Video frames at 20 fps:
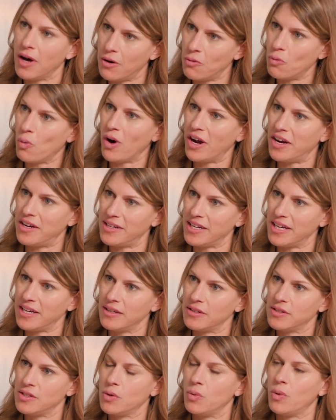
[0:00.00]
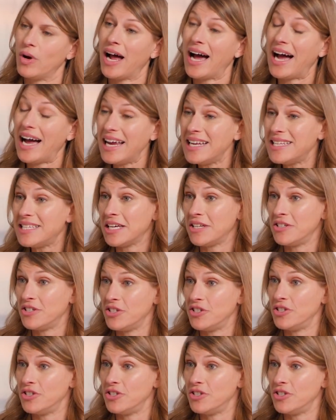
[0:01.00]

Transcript: unwinding. So what I tend to